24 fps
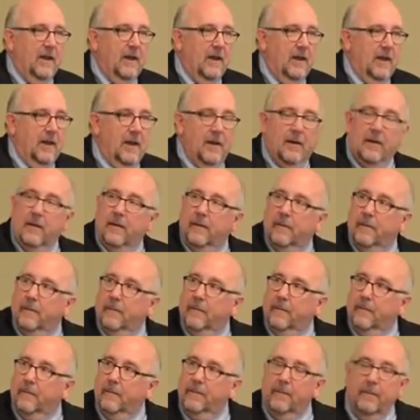
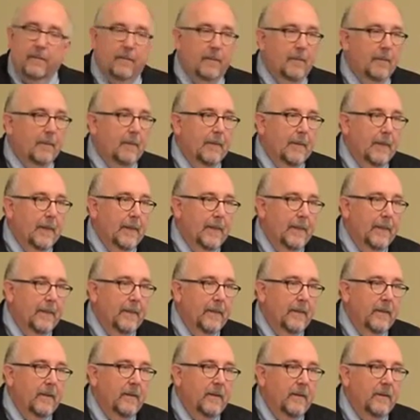
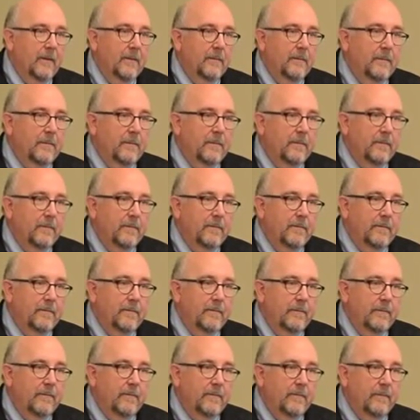
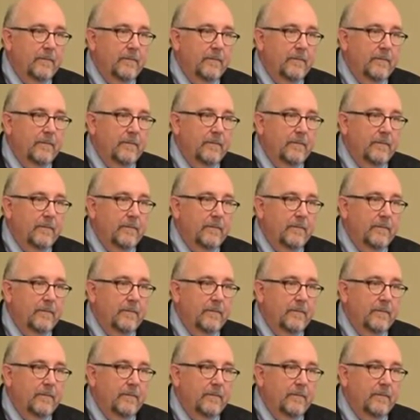(silence)